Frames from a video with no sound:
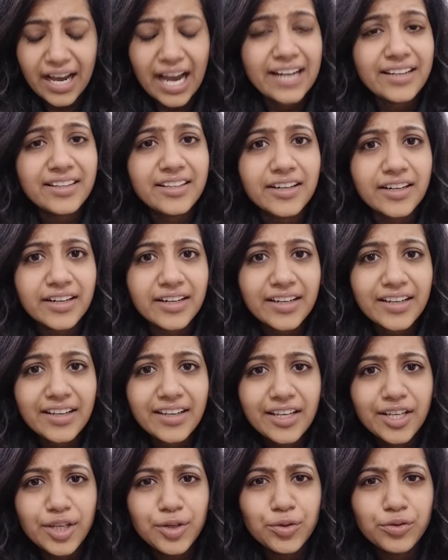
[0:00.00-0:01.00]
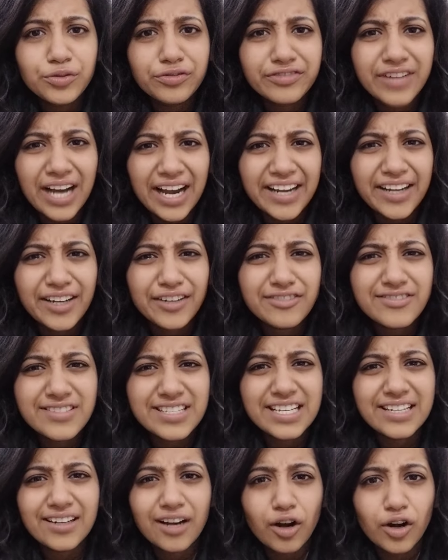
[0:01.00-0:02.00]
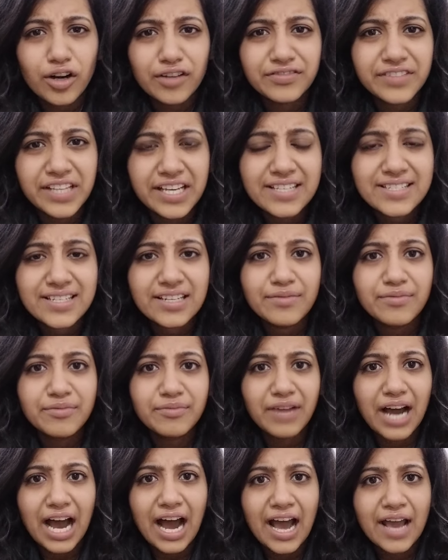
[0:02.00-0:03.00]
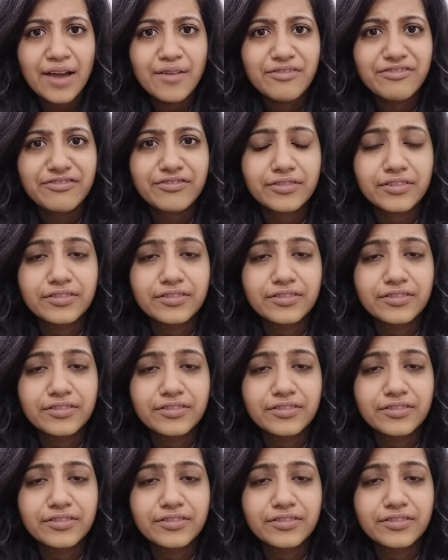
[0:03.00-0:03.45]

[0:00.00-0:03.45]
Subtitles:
at 30, you've kind of seen a lot of things and I've